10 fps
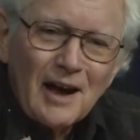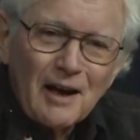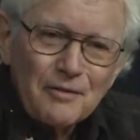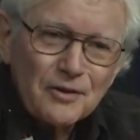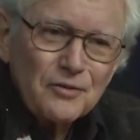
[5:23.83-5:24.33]

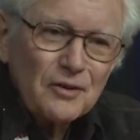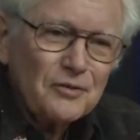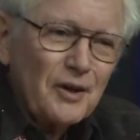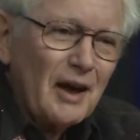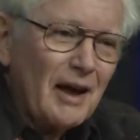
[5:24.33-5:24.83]
This
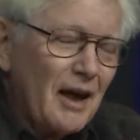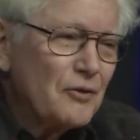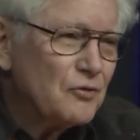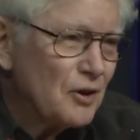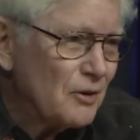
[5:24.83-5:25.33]
is a
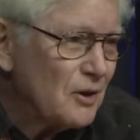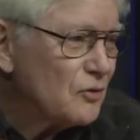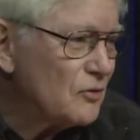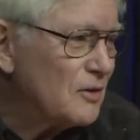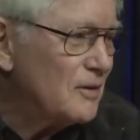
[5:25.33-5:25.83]

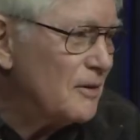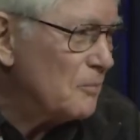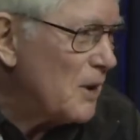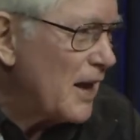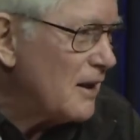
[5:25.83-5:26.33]
serious
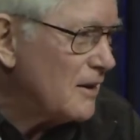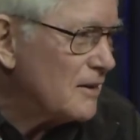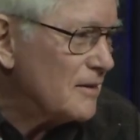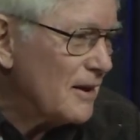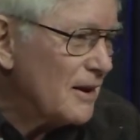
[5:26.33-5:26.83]
debate
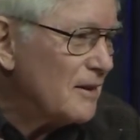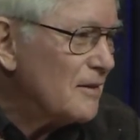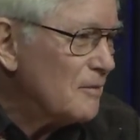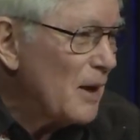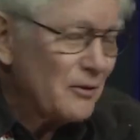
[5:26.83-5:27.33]
in
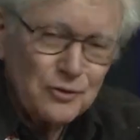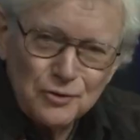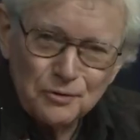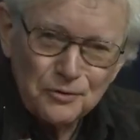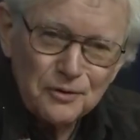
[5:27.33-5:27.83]

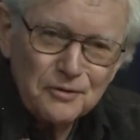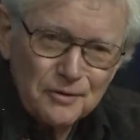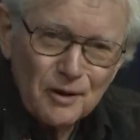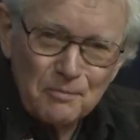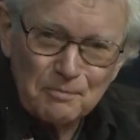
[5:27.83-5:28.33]
Massachusetts. There
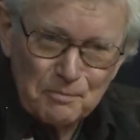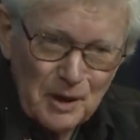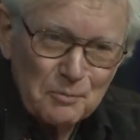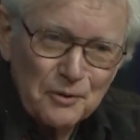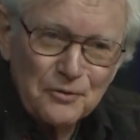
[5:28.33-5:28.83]
are
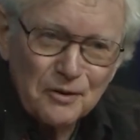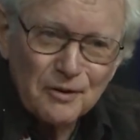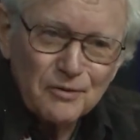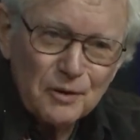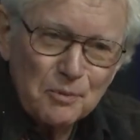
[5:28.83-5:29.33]
people
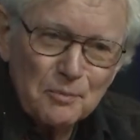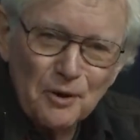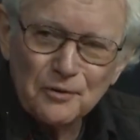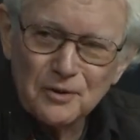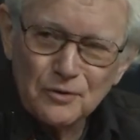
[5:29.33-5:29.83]
seriously
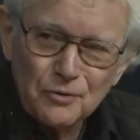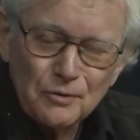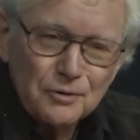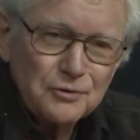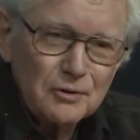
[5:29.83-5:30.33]
proposing
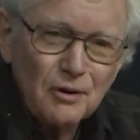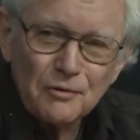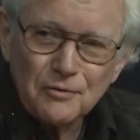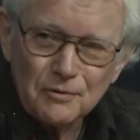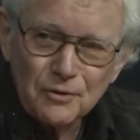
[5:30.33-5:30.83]
schools should go
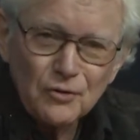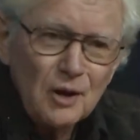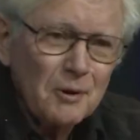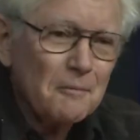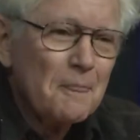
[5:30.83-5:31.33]
through the summer.